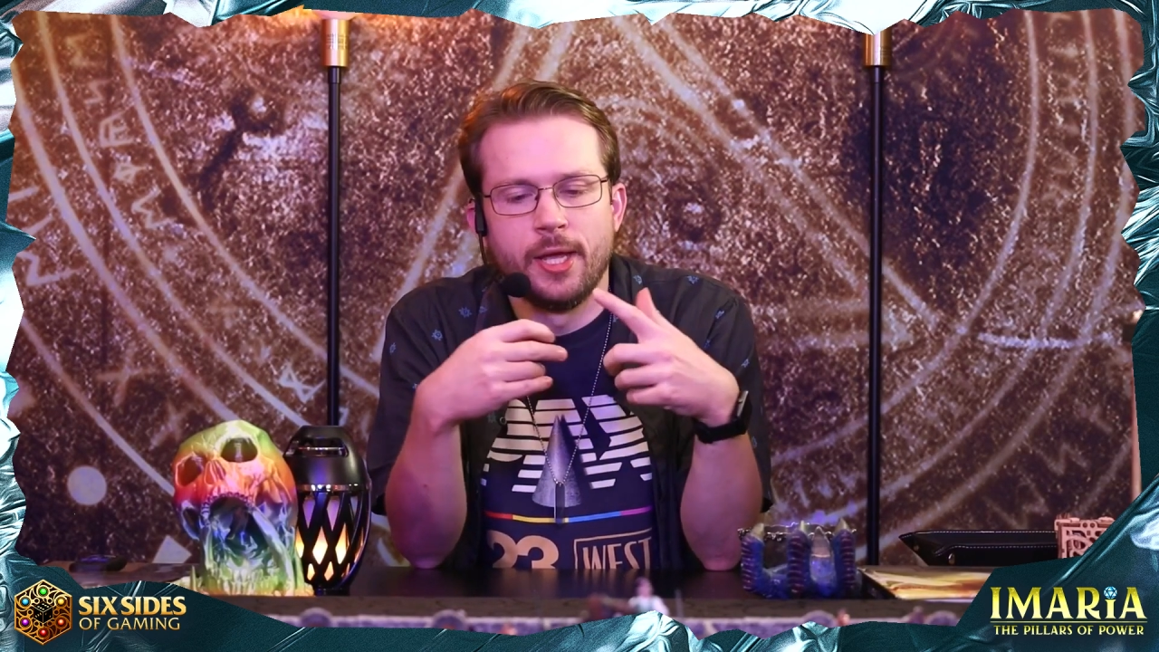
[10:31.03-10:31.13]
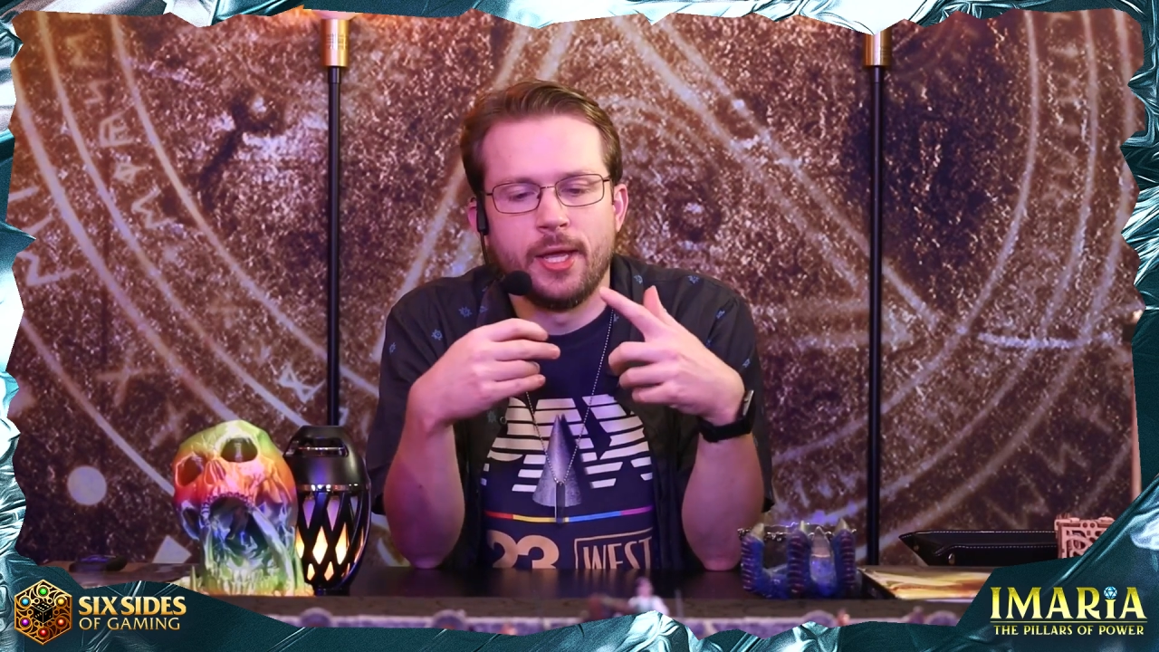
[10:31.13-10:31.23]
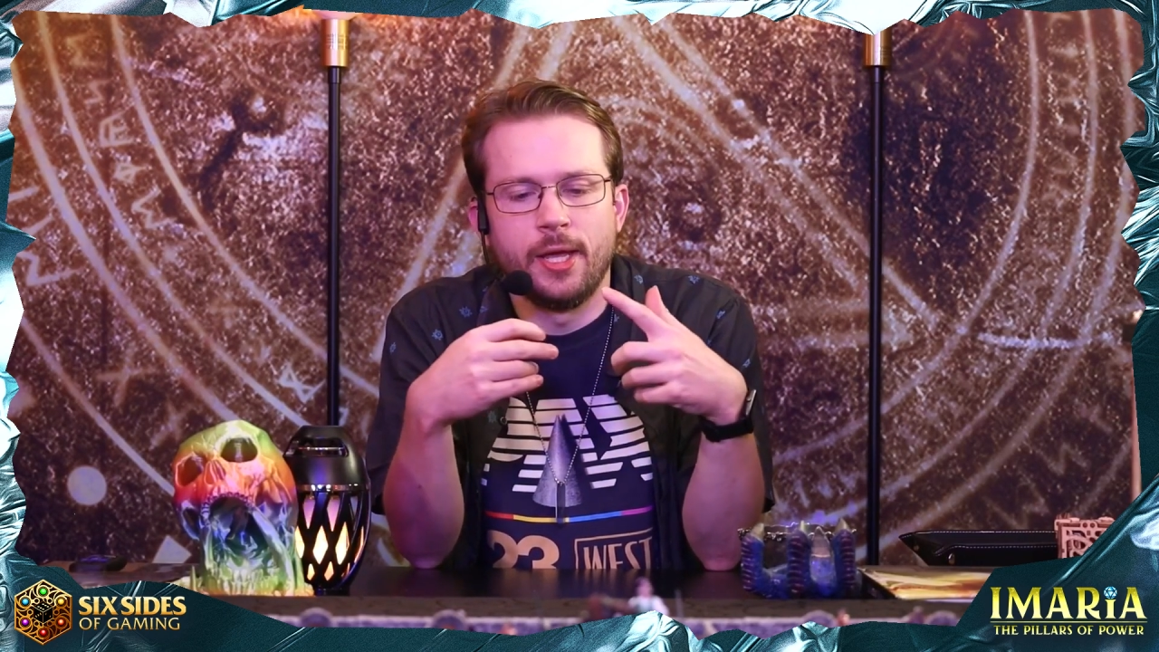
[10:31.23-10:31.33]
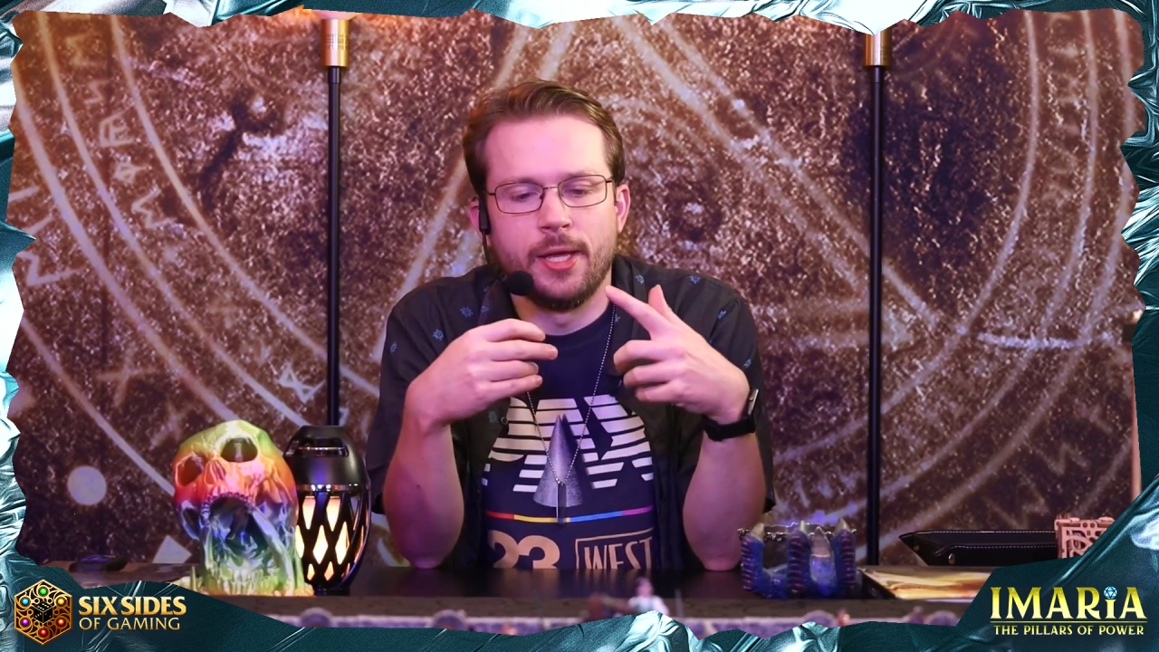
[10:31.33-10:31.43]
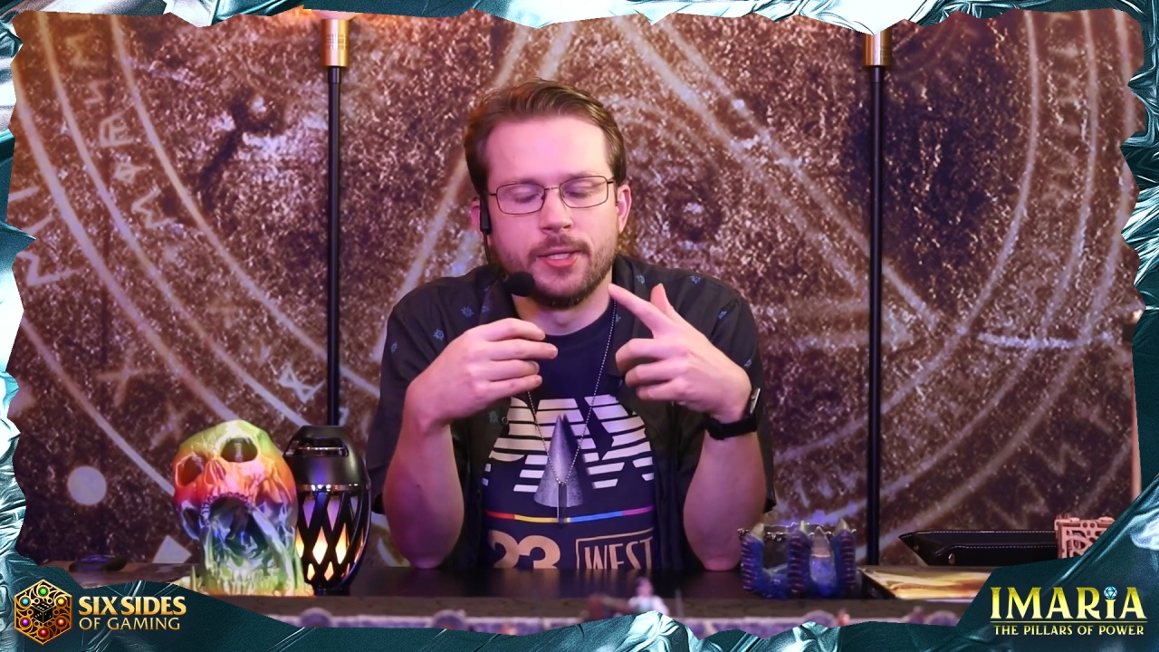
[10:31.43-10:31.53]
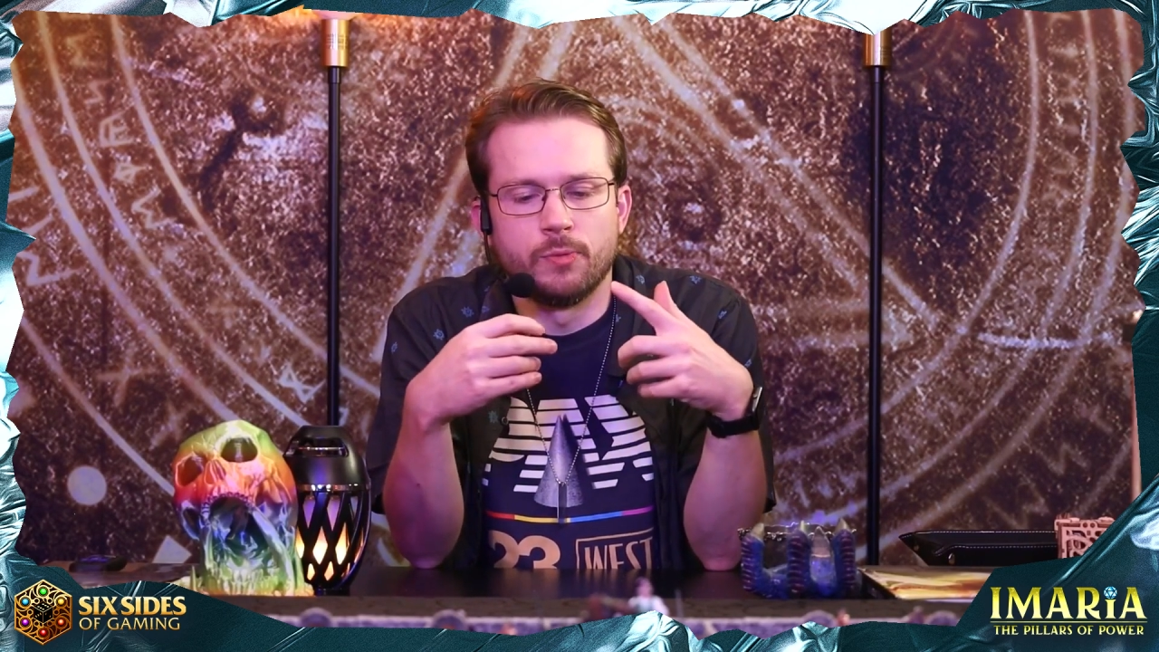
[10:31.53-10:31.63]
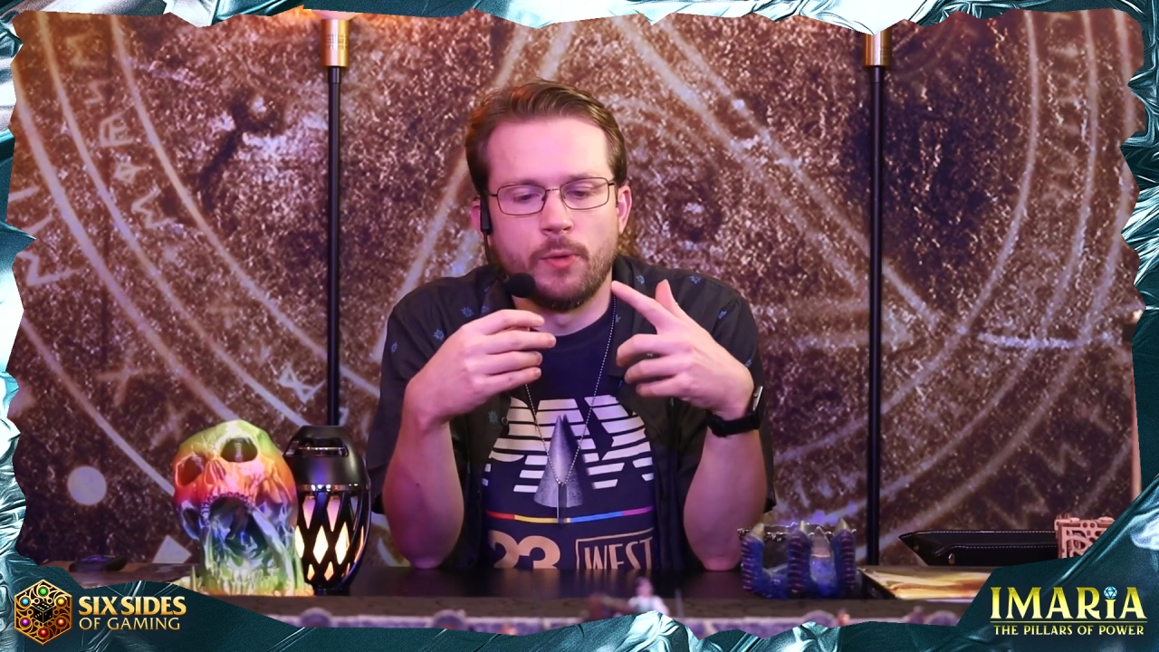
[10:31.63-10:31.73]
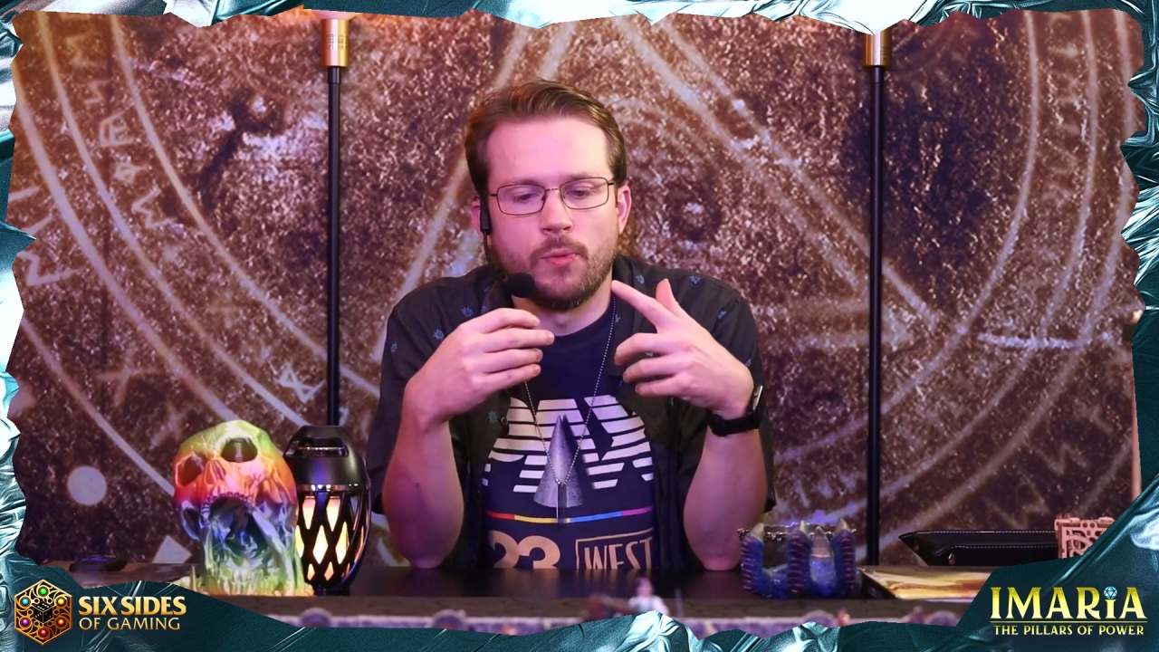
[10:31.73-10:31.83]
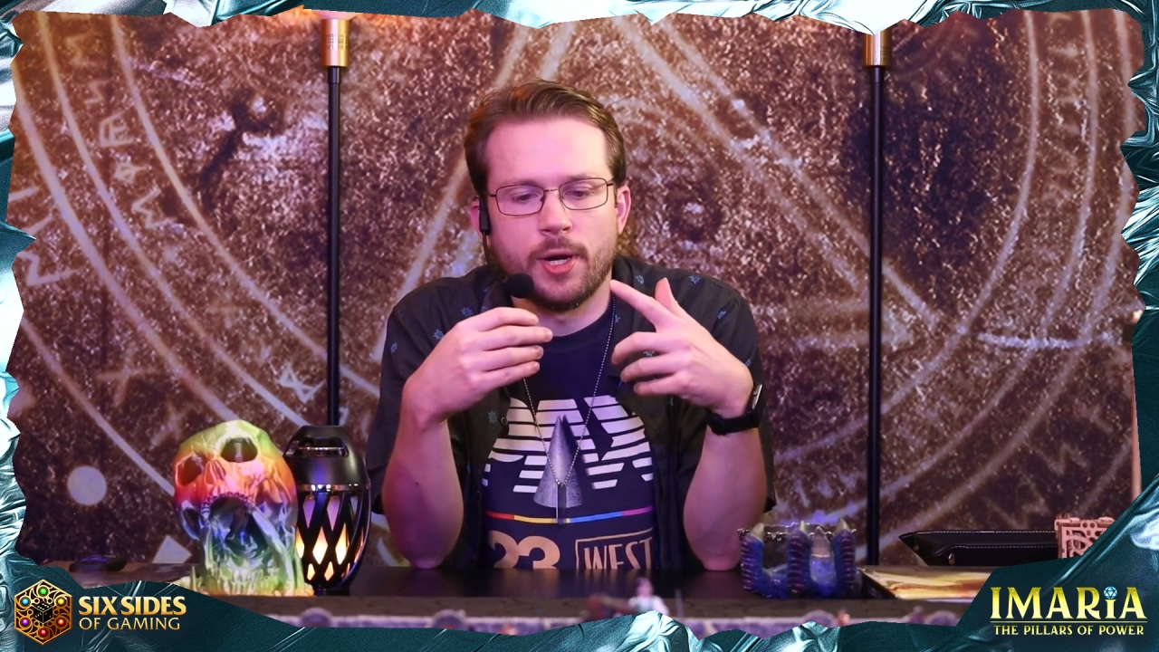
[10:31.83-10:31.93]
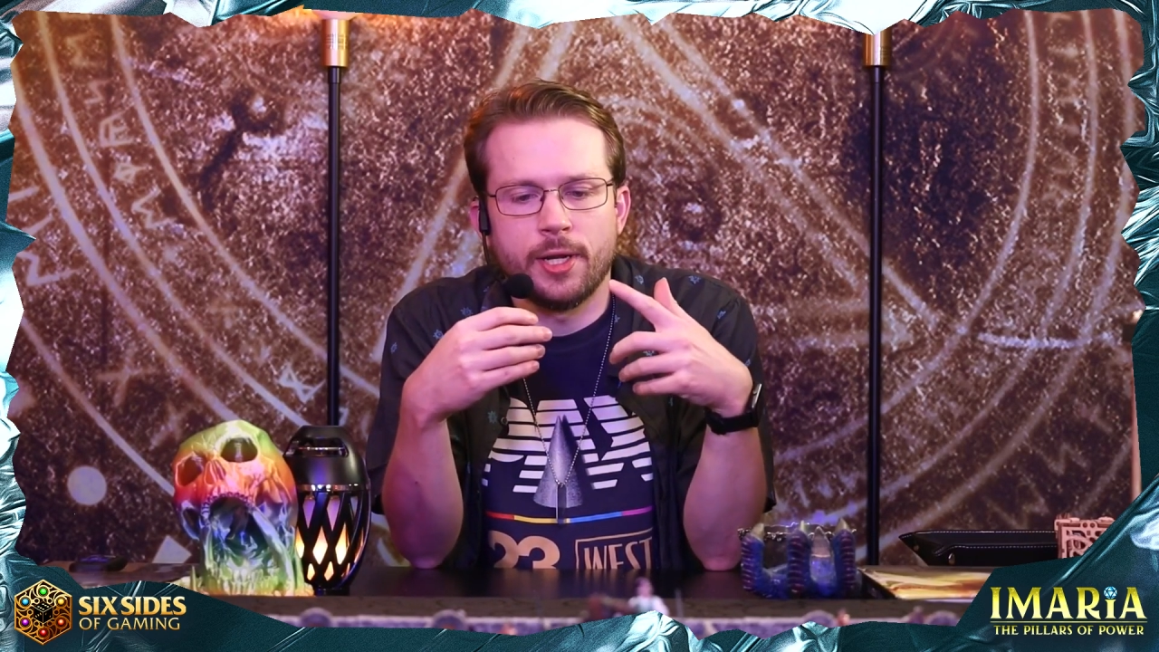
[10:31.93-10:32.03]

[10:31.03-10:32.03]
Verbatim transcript: is we want